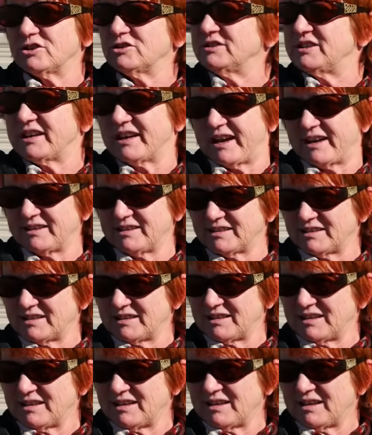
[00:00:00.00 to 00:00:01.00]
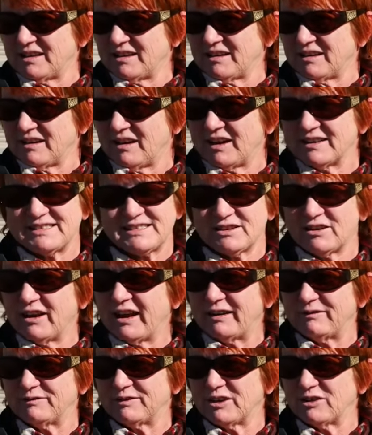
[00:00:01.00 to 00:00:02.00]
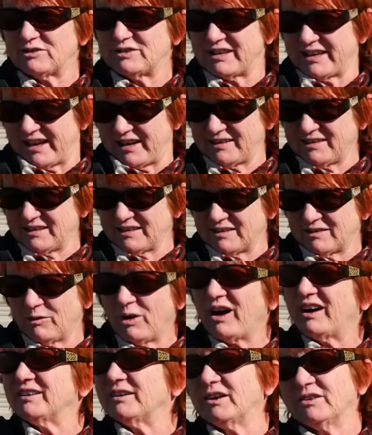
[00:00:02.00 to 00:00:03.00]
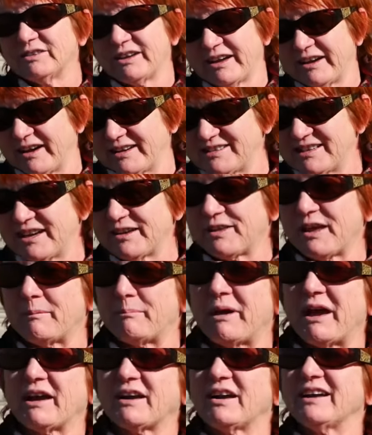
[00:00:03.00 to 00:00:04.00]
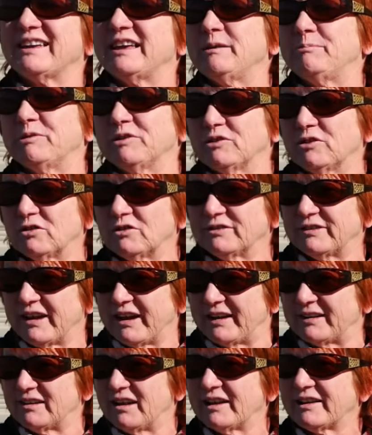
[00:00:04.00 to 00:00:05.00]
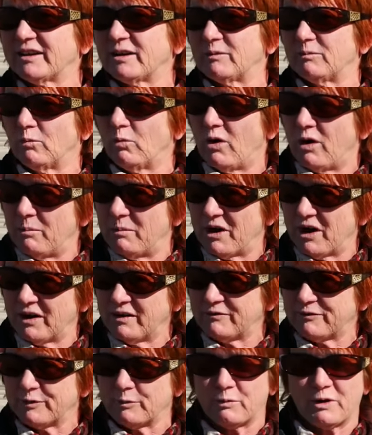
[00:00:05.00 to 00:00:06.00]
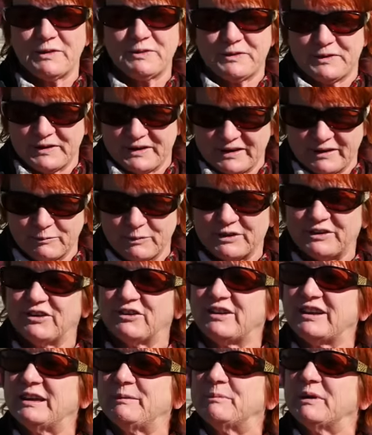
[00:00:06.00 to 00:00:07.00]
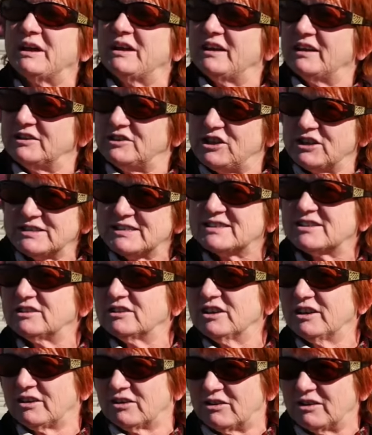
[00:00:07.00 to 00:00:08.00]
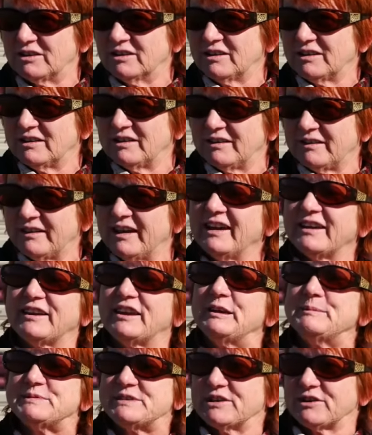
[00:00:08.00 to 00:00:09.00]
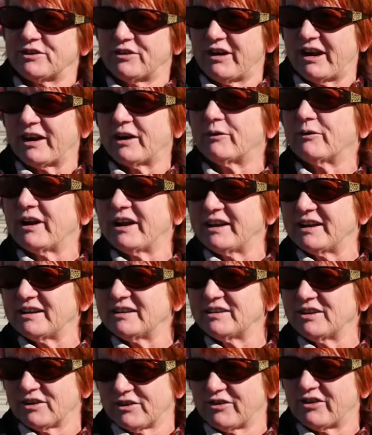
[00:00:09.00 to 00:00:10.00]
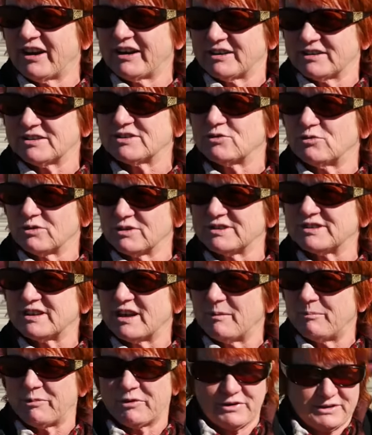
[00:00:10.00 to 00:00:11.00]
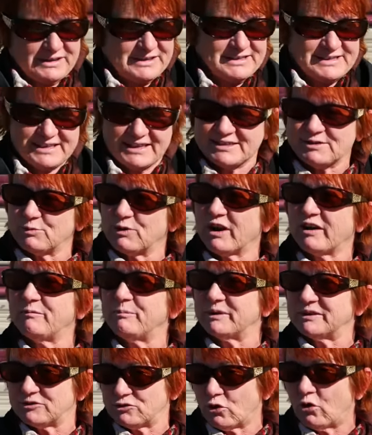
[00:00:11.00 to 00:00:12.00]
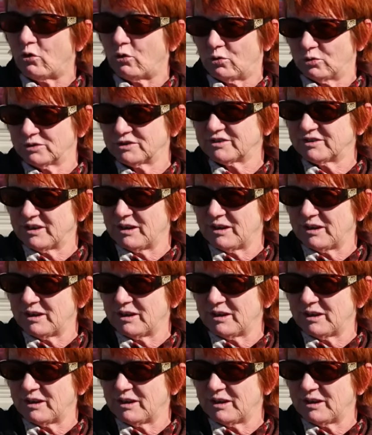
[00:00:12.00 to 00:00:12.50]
debt. I still have no debt. Well, okay, I take that back. I keep a little debt, like at Walmart. For one thing, when you keep just a little, it keeps your credit rating, your credit scores up, or at least that's what I've been told.